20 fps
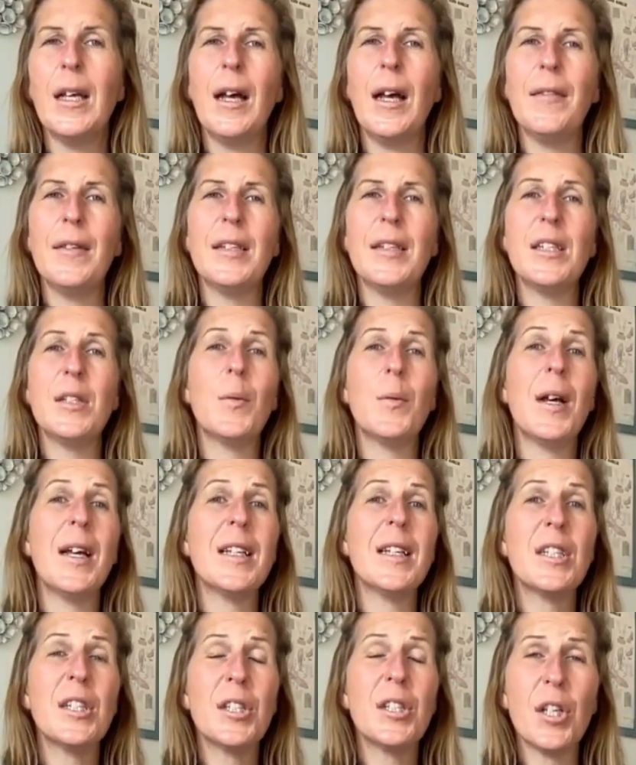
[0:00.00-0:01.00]
And this is
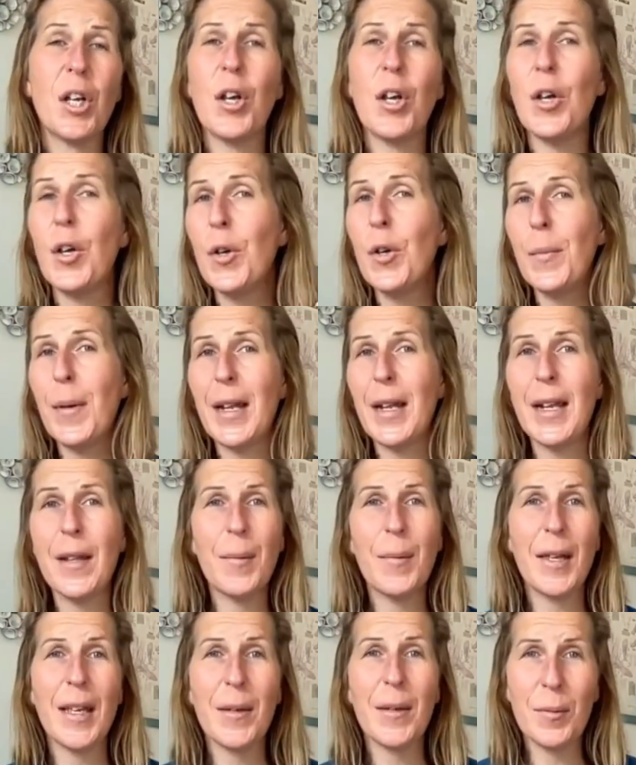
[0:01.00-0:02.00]
where so many
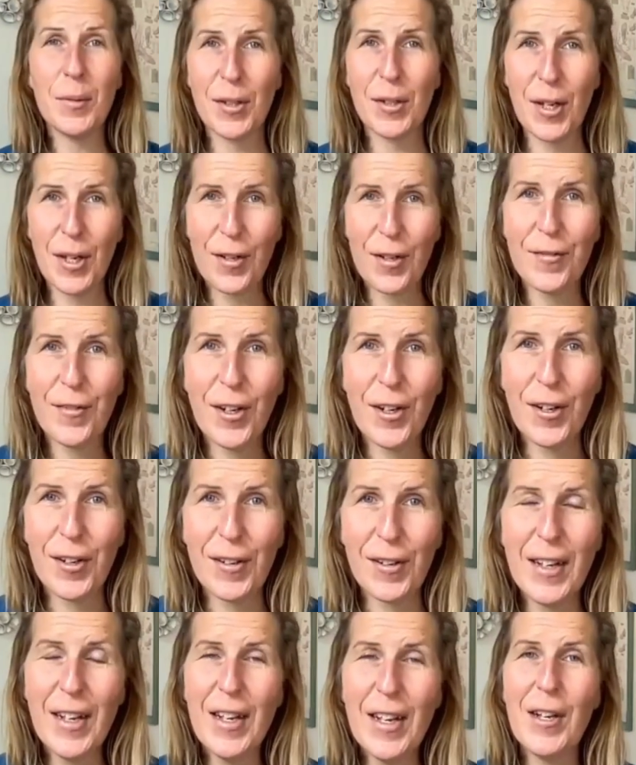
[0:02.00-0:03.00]
people go
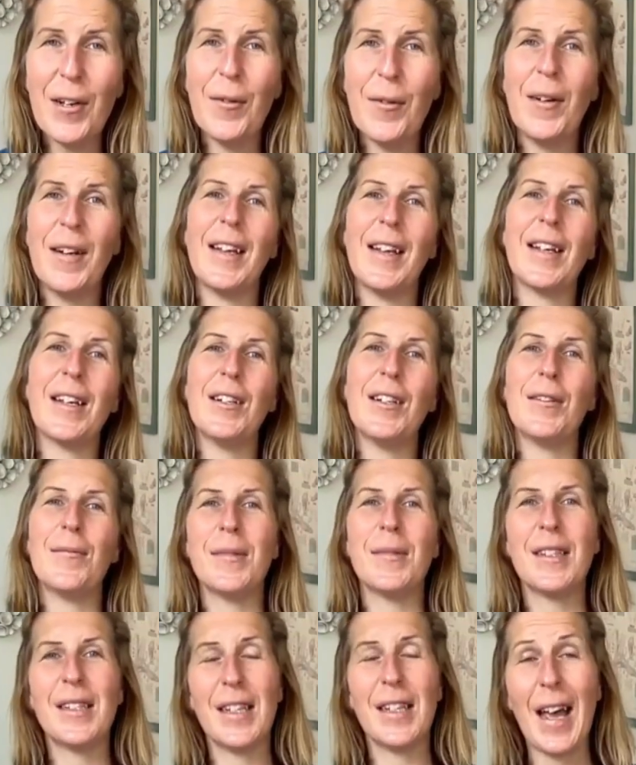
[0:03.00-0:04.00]
wrong when it
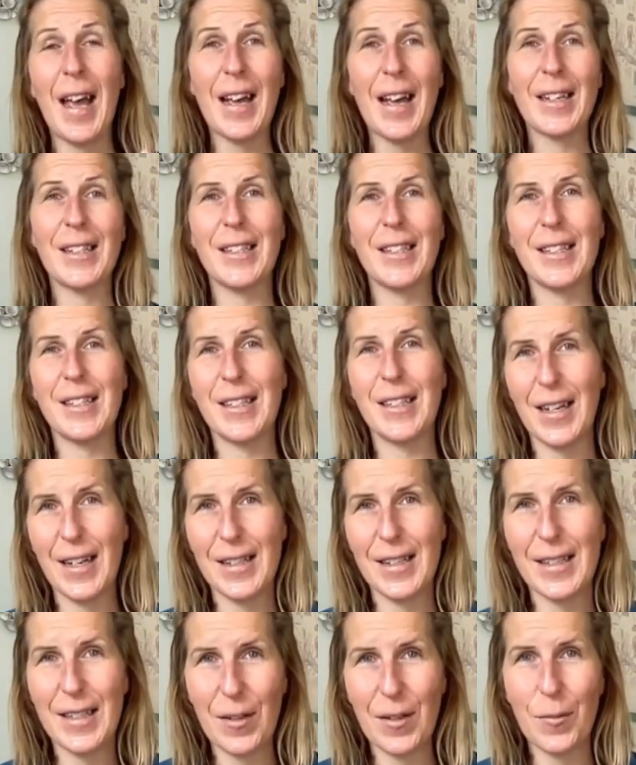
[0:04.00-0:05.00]
comes to
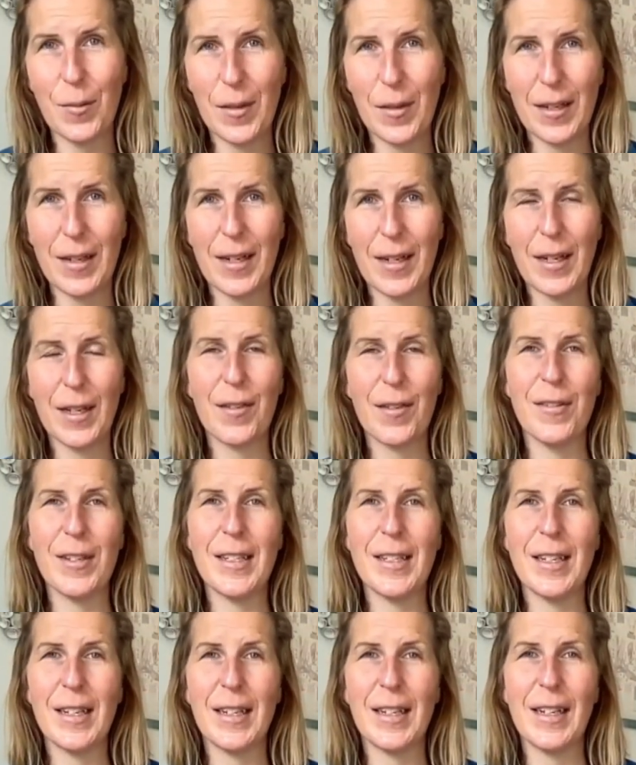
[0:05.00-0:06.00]
exercising with an
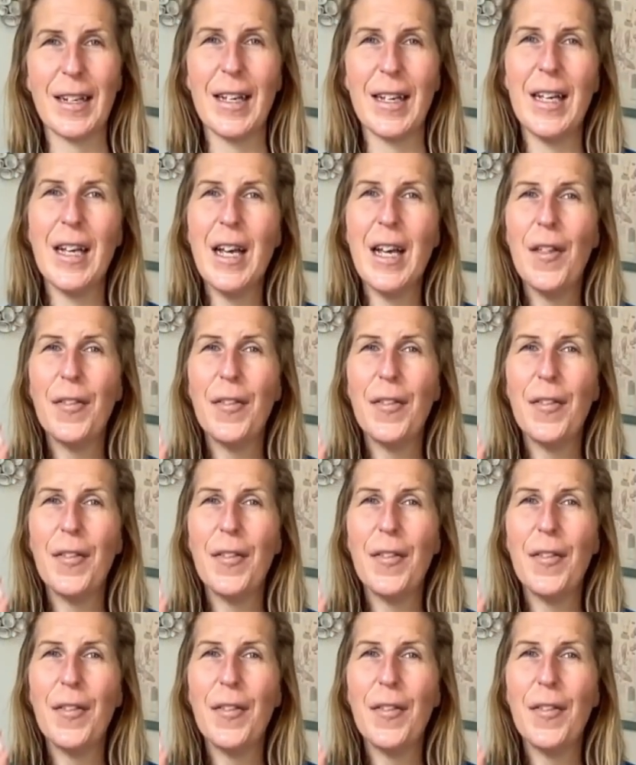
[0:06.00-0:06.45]
arthritic knee.